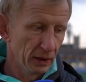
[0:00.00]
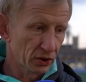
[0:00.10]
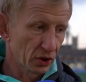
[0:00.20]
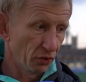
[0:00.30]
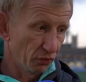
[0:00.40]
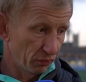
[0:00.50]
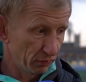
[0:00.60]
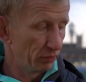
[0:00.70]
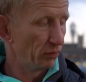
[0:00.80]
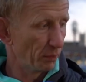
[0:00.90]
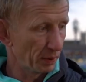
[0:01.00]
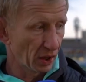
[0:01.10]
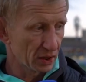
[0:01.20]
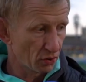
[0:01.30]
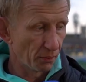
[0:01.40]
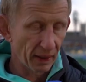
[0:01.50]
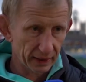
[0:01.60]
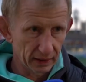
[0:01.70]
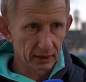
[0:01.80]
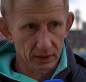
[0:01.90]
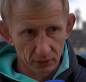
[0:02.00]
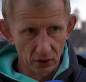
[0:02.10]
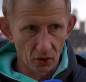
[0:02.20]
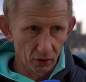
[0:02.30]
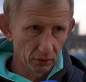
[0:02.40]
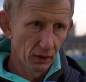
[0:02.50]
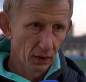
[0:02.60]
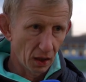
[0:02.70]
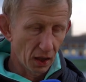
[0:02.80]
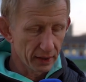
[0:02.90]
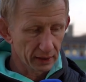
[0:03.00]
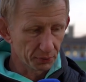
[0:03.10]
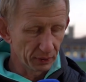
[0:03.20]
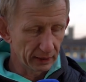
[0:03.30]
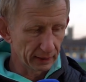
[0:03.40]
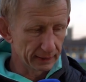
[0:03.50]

So a number of guys will come back in, see how they all are next week.